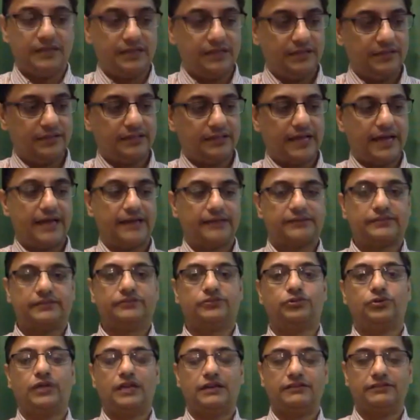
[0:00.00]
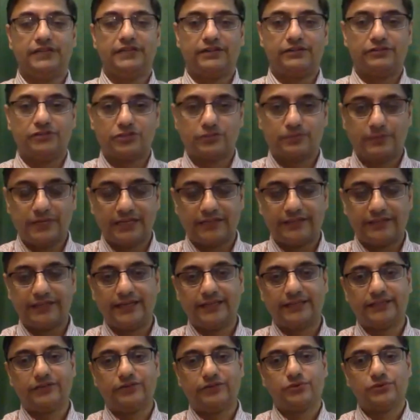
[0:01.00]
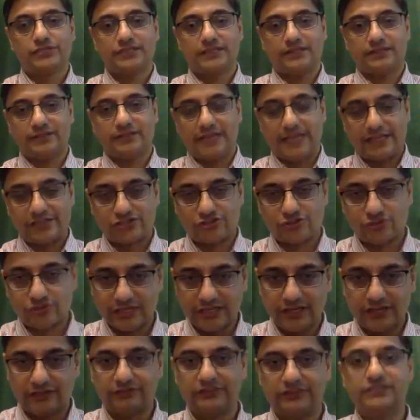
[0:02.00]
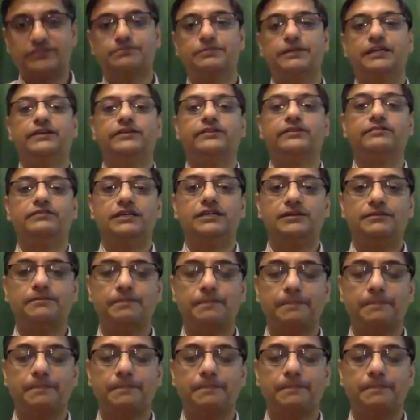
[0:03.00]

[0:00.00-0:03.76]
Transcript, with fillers: that Dholavira was built there. That was the estuary of this big river.